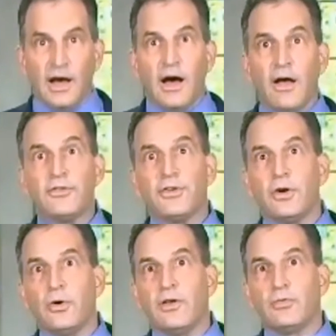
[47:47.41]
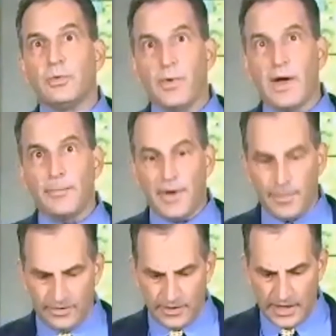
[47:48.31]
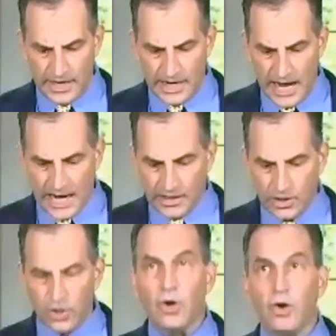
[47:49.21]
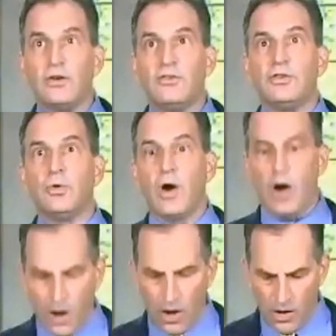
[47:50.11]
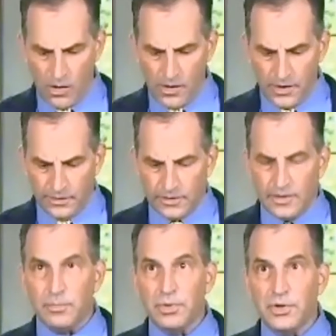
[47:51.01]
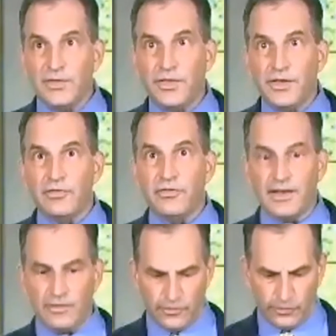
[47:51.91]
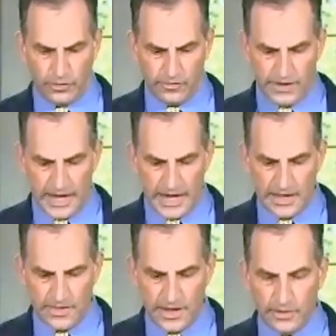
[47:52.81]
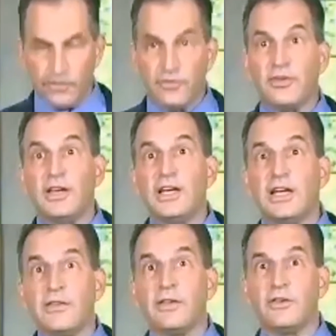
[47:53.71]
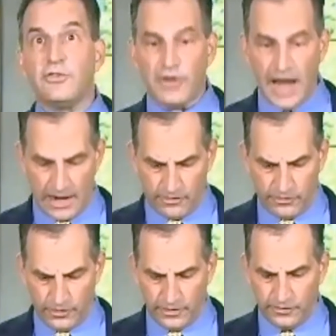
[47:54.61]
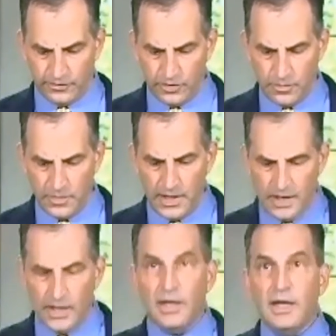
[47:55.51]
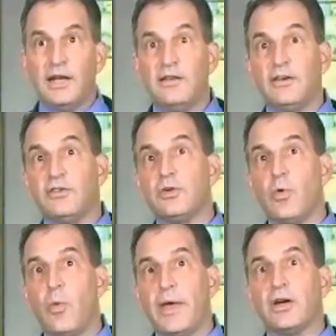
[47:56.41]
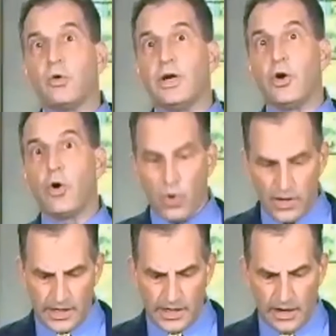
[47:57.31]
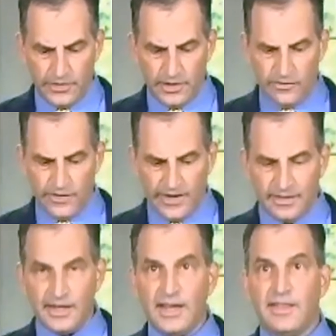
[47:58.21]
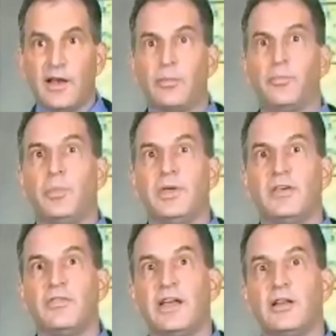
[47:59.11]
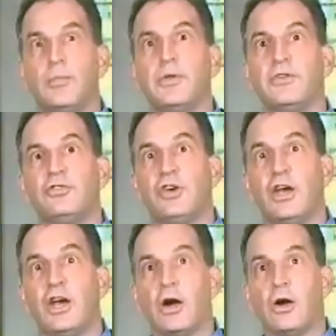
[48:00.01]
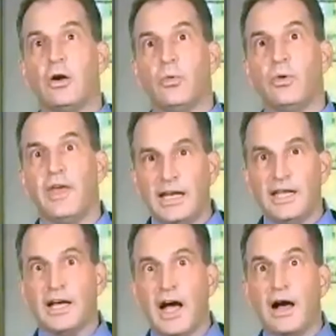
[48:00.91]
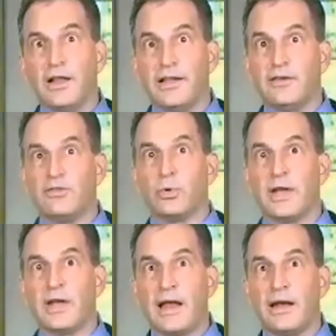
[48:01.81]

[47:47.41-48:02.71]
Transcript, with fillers: Also, as we wrap up today, I encourage you all to complete the event survey that you'll see in the chat for this Zoom. In addition, we'll make a recording of the event today that will be available to share with any colleagues who are not